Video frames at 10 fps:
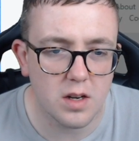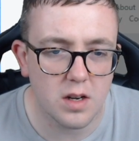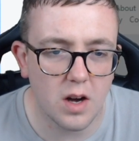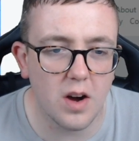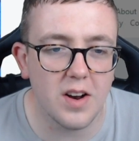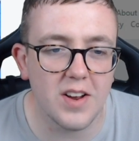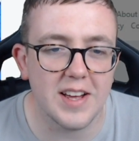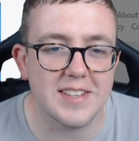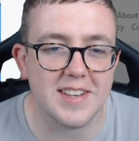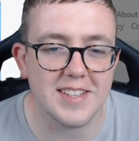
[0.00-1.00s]
look,
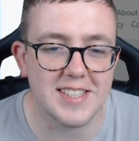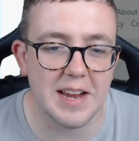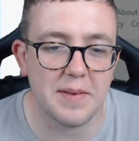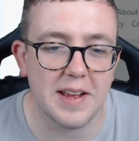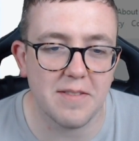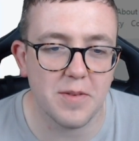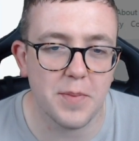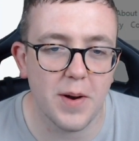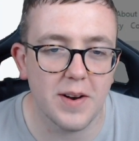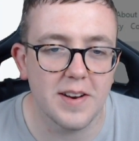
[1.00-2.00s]
he's got the same kit from Poland.